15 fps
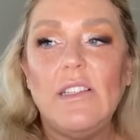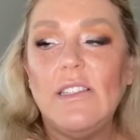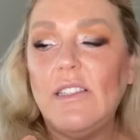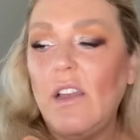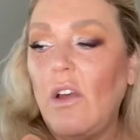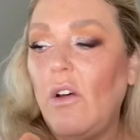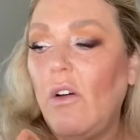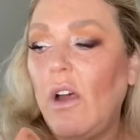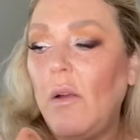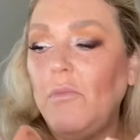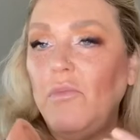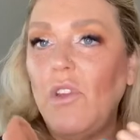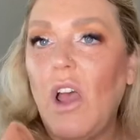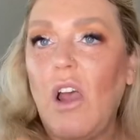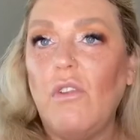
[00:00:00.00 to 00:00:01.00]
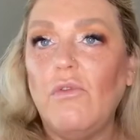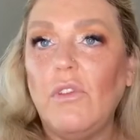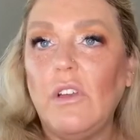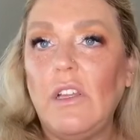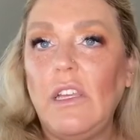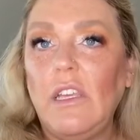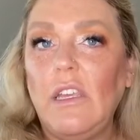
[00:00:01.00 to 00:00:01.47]
so I'm not
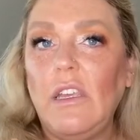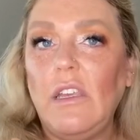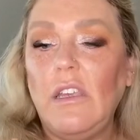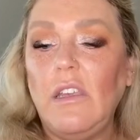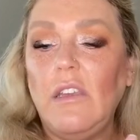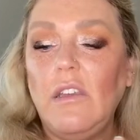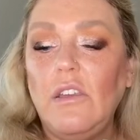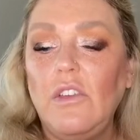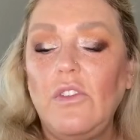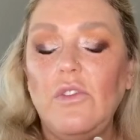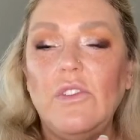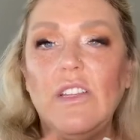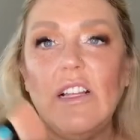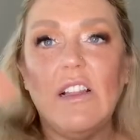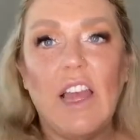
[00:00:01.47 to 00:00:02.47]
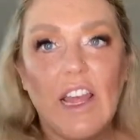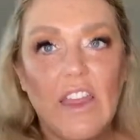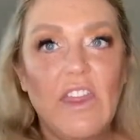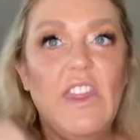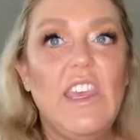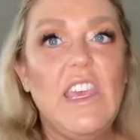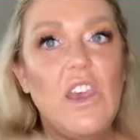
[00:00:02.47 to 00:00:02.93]
really using
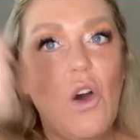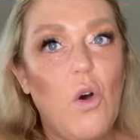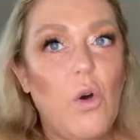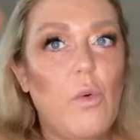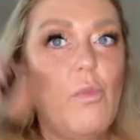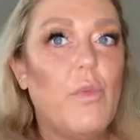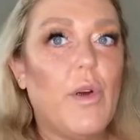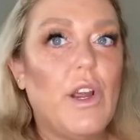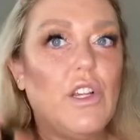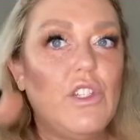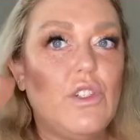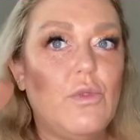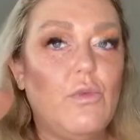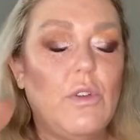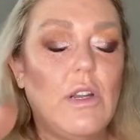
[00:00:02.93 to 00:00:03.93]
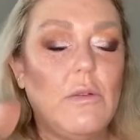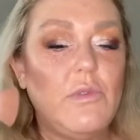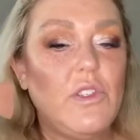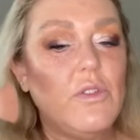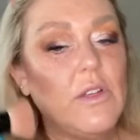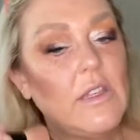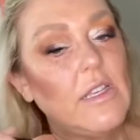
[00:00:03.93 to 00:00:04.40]
like the whole brush when I'm
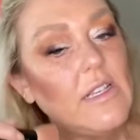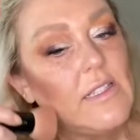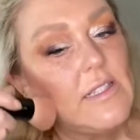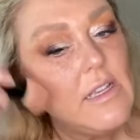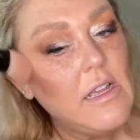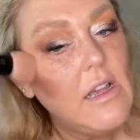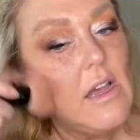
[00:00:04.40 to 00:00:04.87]
doing this.